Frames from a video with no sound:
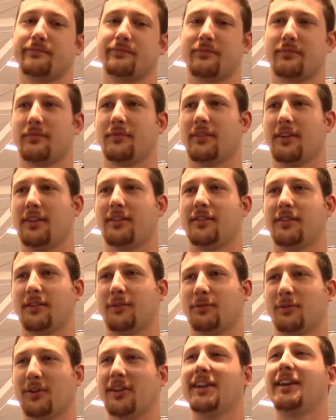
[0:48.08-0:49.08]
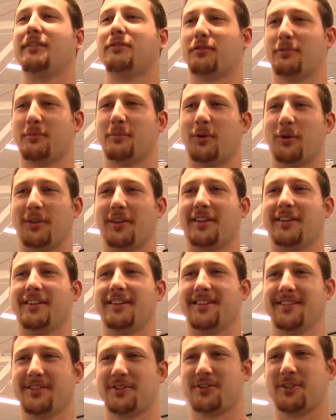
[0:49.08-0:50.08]
it's a relief more
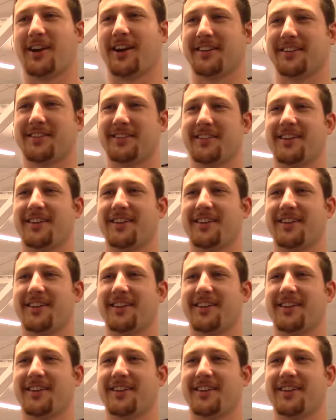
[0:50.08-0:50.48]
than stress.